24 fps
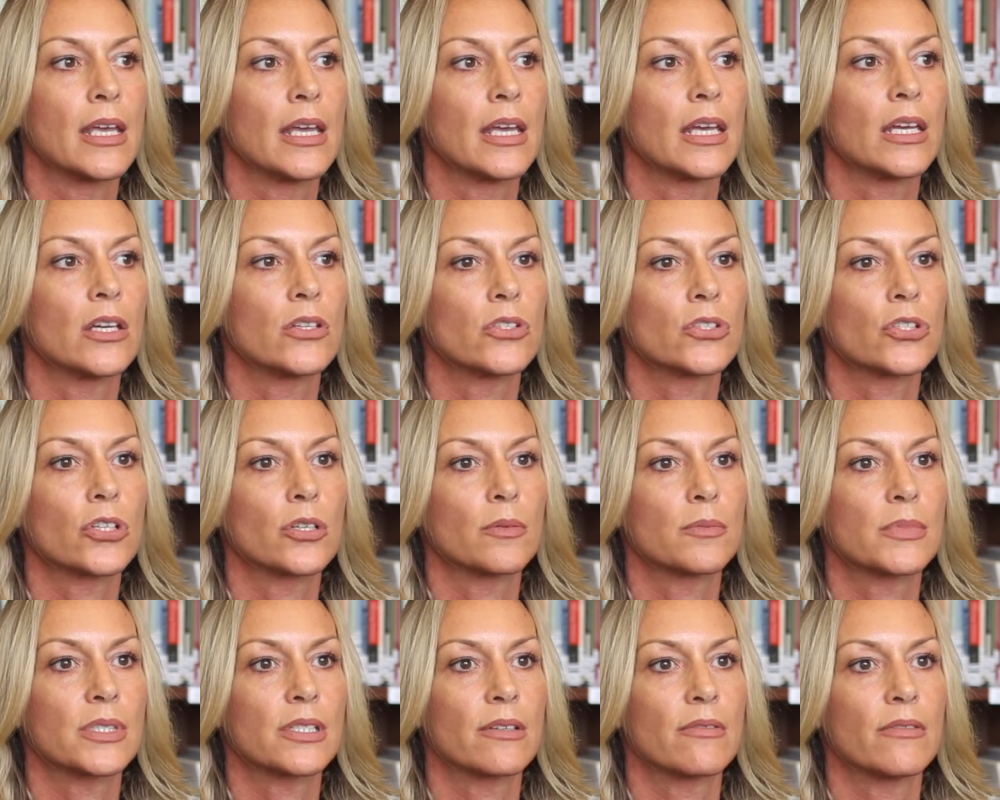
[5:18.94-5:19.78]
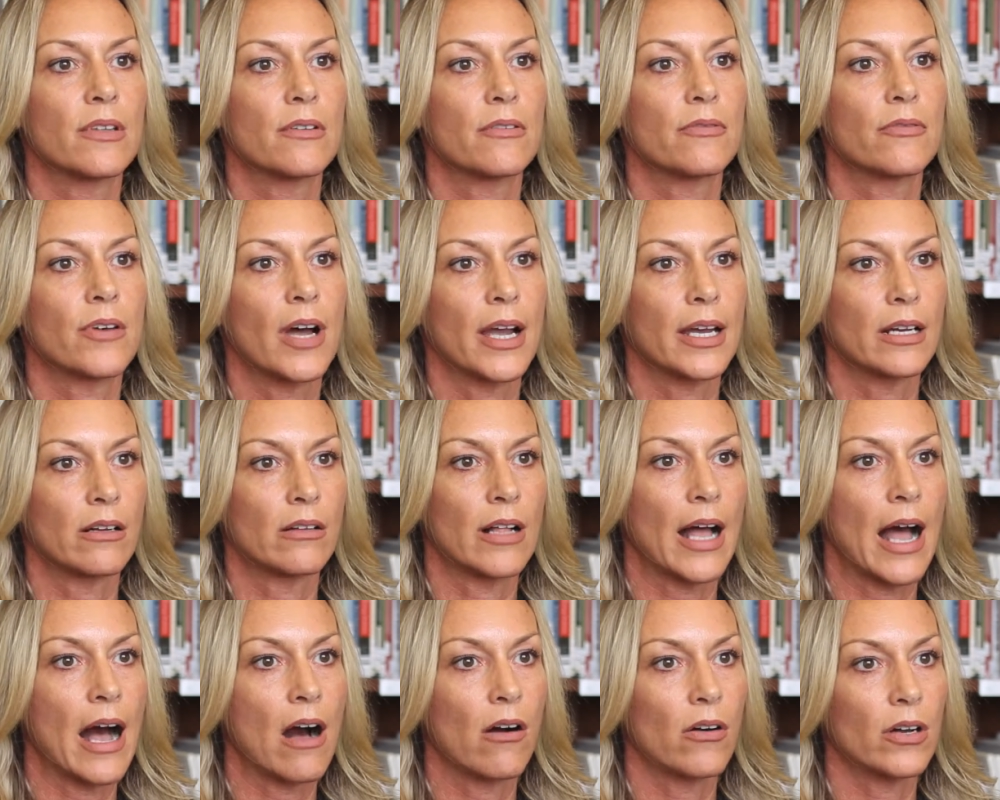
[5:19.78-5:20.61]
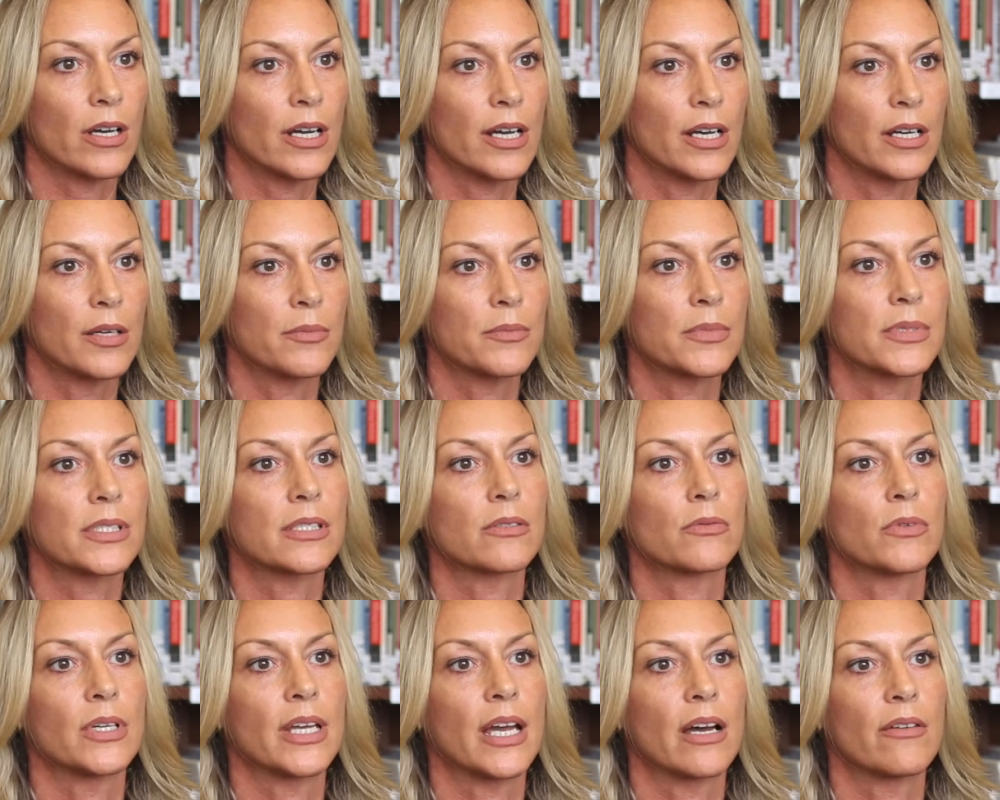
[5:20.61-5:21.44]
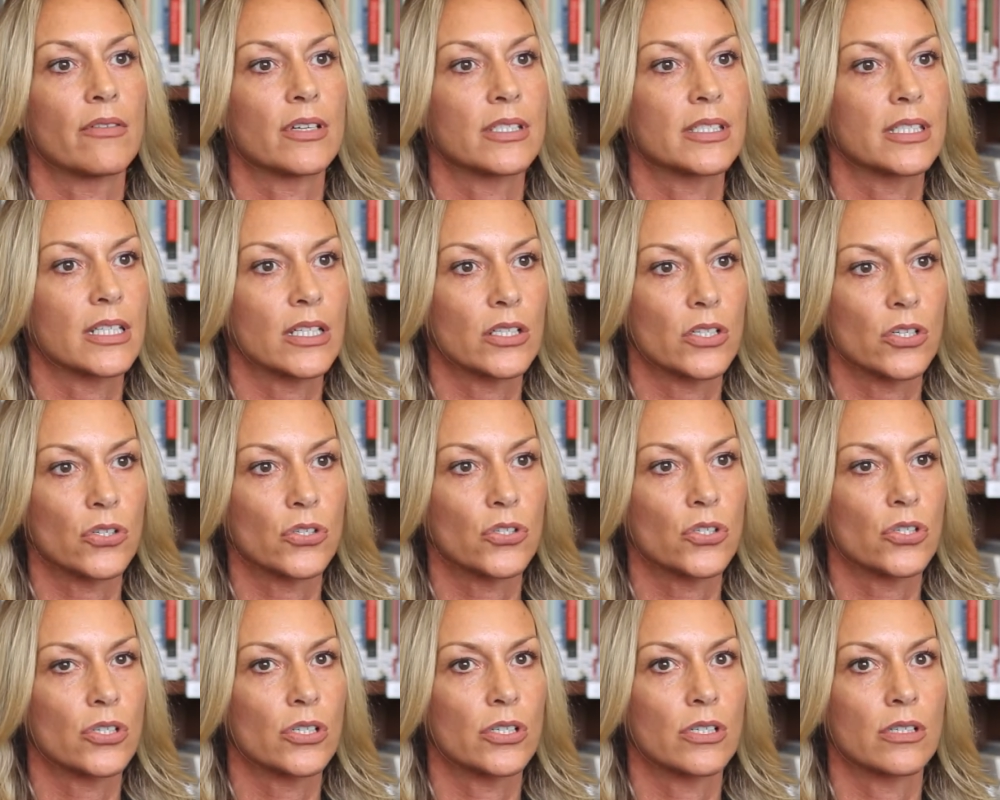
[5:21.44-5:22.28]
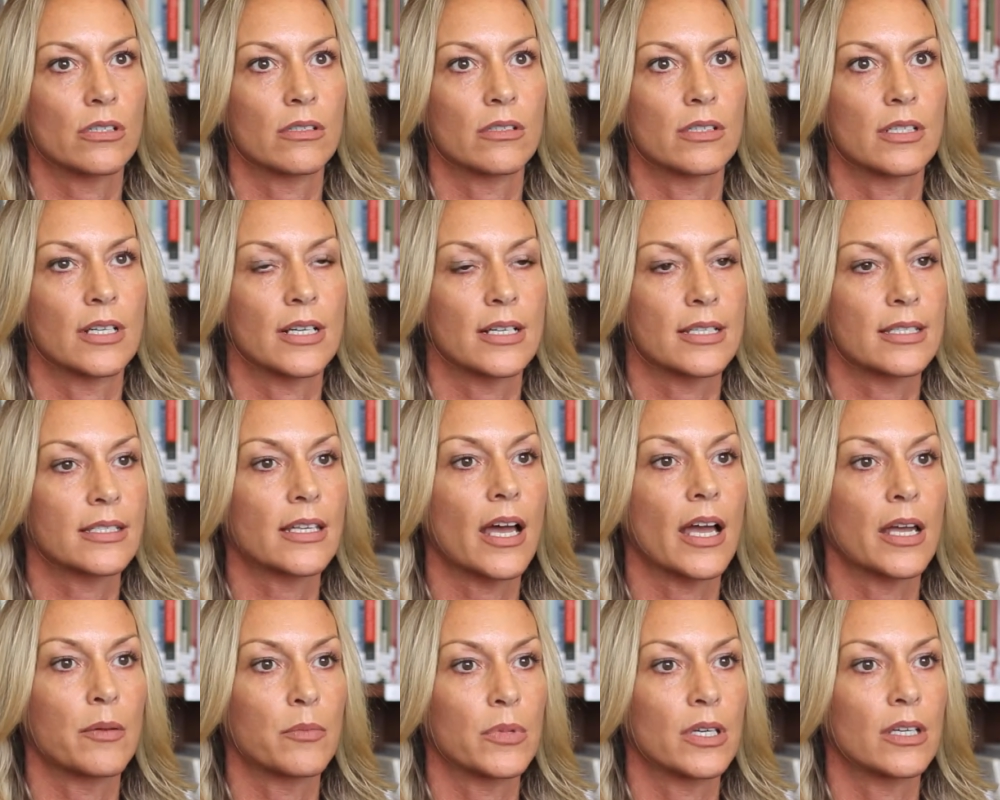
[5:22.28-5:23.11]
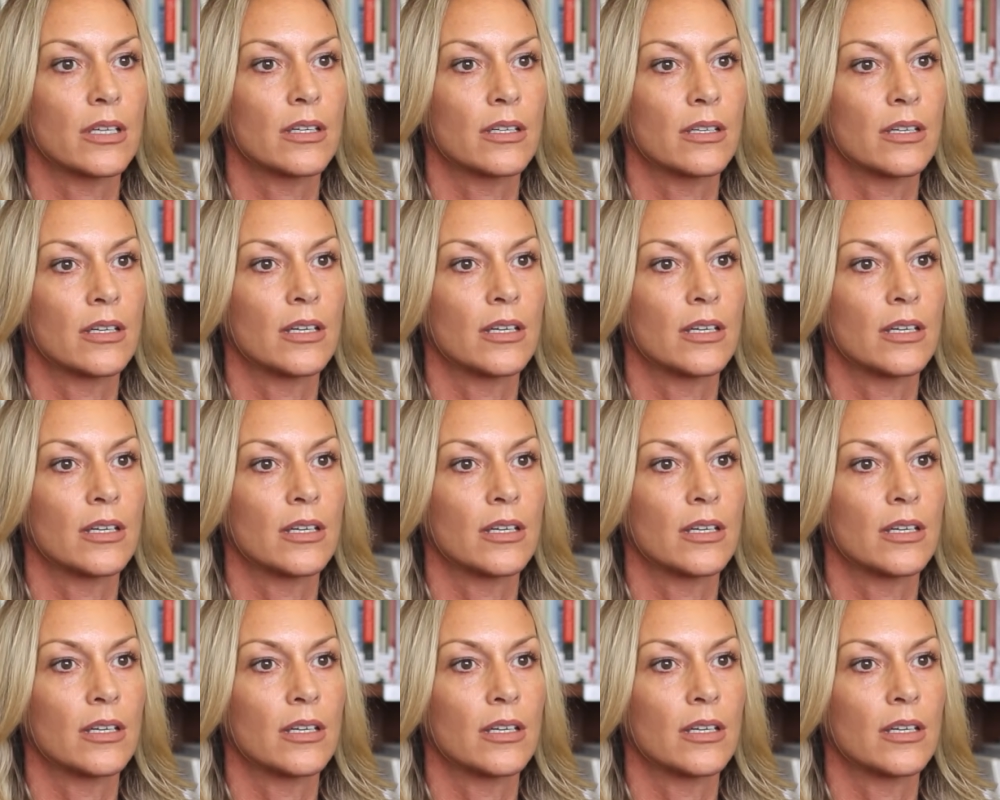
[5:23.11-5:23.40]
In terms of the final outcomes, we have a signature assignment.